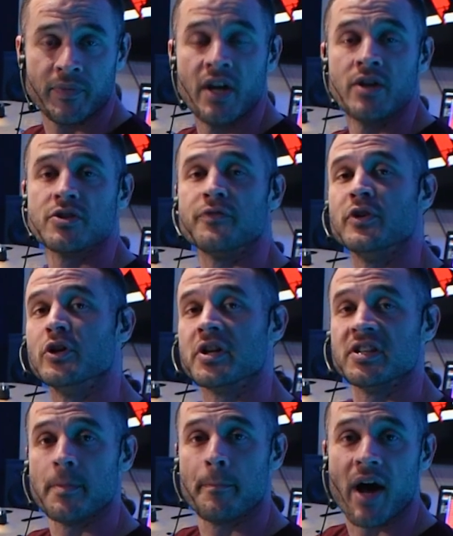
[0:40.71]
So if you look
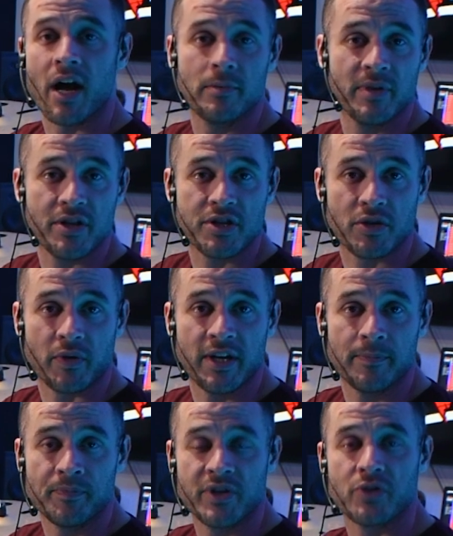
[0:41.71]
at the bottom of the
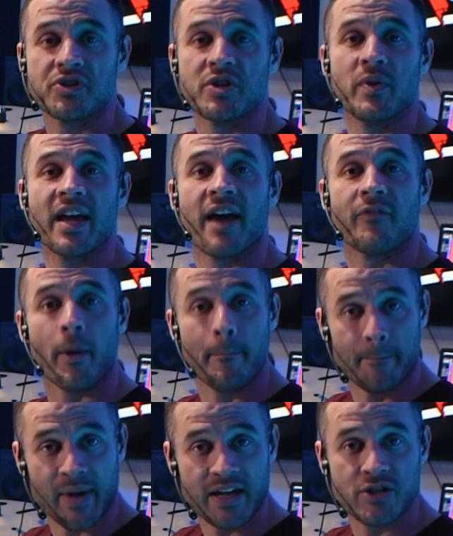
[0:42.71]
screen, you'll see we have our
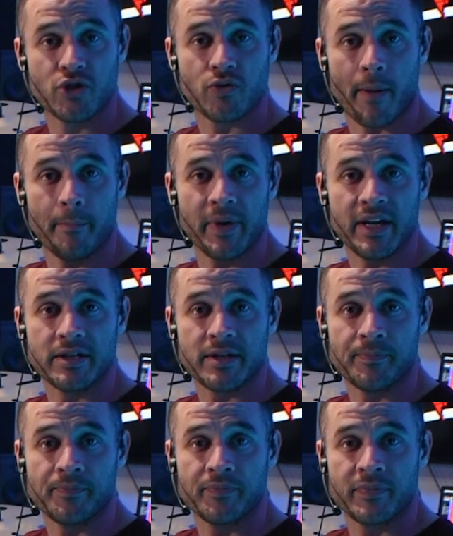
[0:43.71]
bass drum beat.
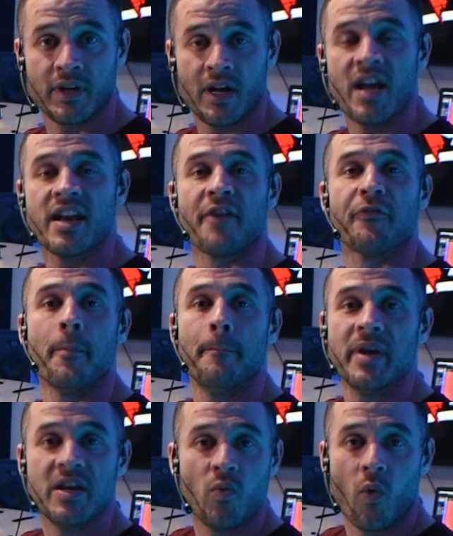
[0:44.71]
Now for
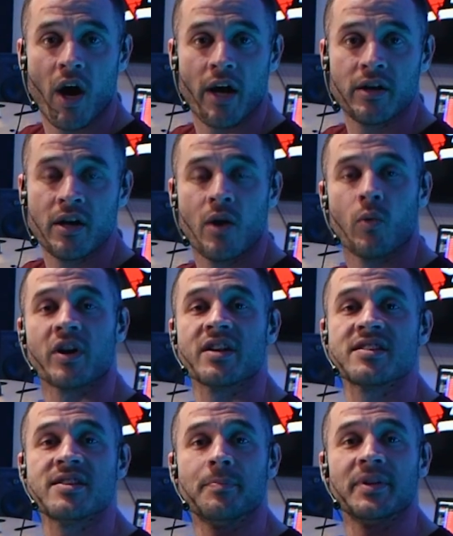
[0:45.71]
beat 1, we're going to
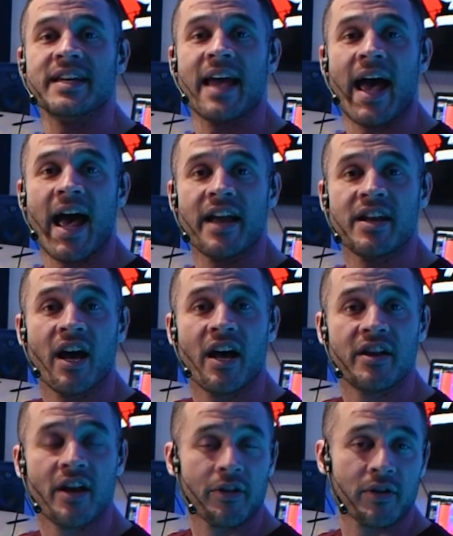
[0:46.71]
simply add
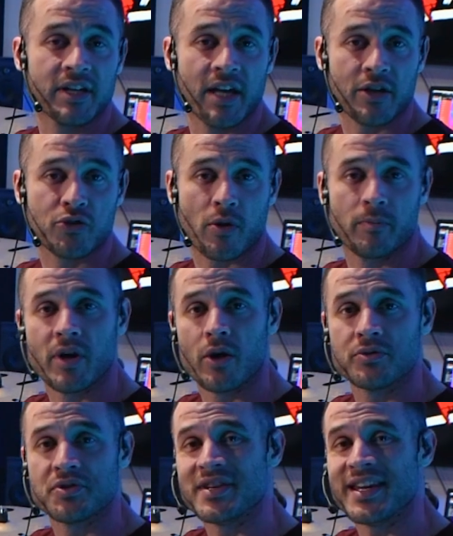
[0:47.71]
another kick drum
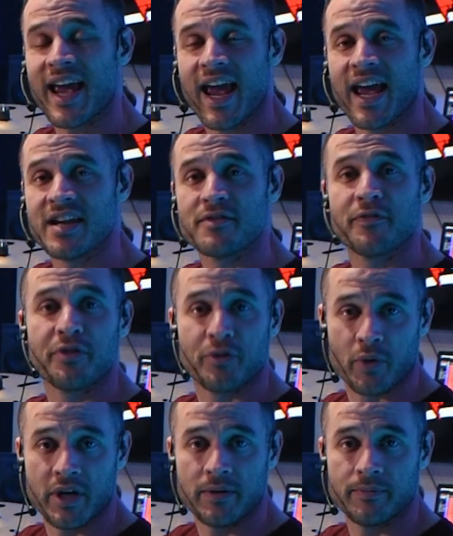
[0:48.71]
note to the and of
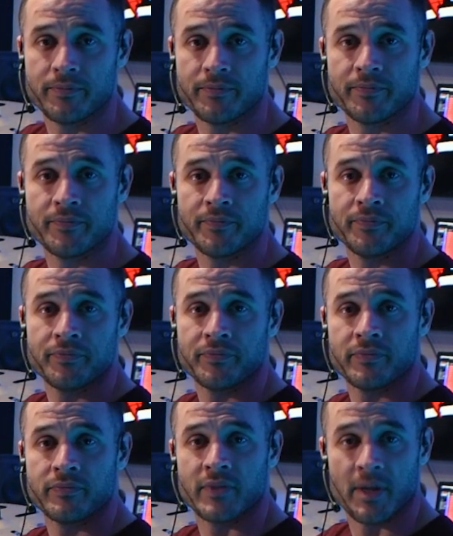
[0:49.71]
3.
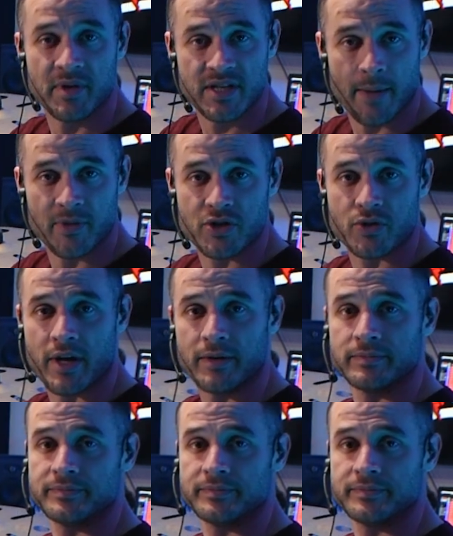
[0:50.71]
Let me demonstrate.